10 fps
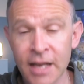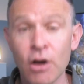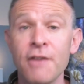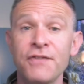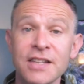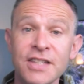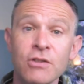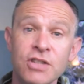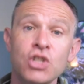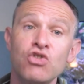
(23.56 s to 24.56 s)
Now, if that
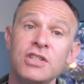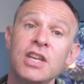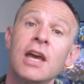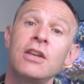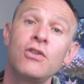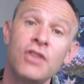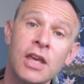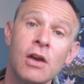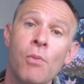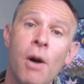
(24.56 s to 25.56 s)
sounds interesting and you
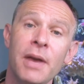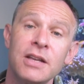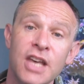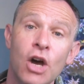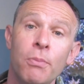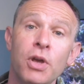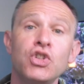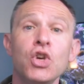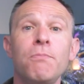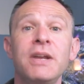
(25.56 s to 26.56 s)
think I might be able to help you,
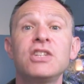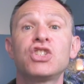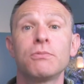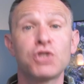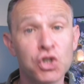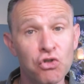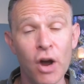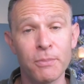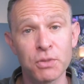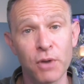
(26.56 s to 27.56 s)
do please
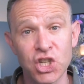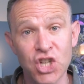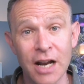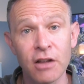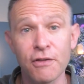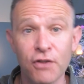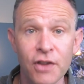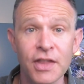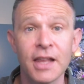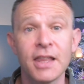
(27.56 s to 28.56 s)
subscribe to my channel. You
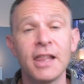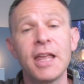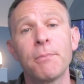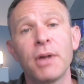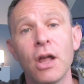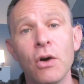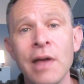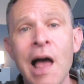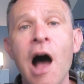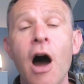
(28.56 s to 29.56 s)
find the link below.
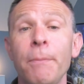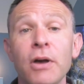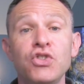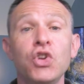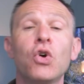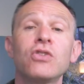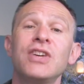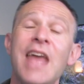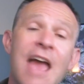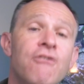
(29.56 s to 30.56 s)
I post new
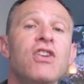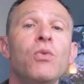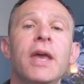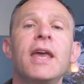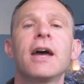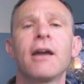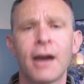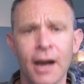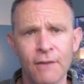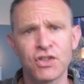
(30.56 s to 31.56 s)
content every week and
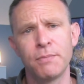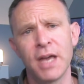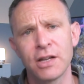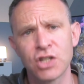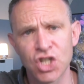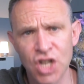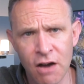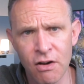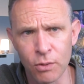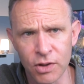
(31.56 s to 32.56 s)
I'd love to be able to
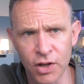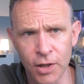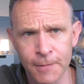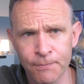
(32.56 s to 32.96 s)
share it with you.